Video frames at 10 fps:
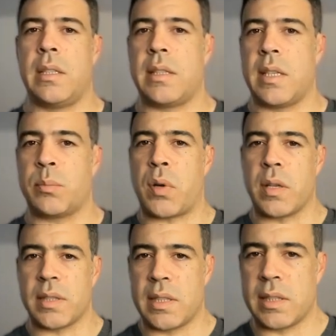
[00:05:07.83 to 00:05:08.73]
this is
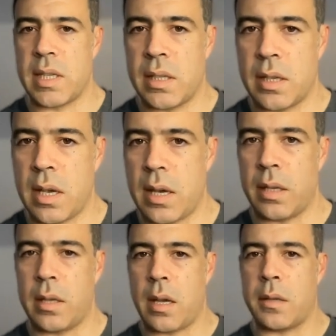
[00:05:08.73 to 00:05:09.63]
processing
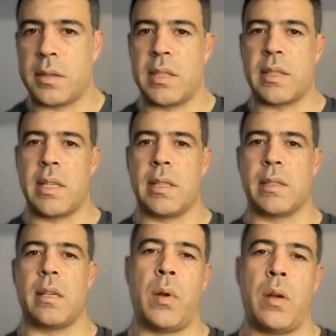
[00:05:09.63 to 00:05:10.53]
and this
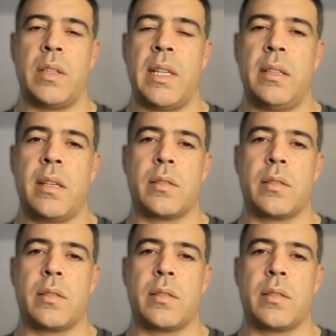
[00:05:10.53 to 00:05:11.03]
is loaded.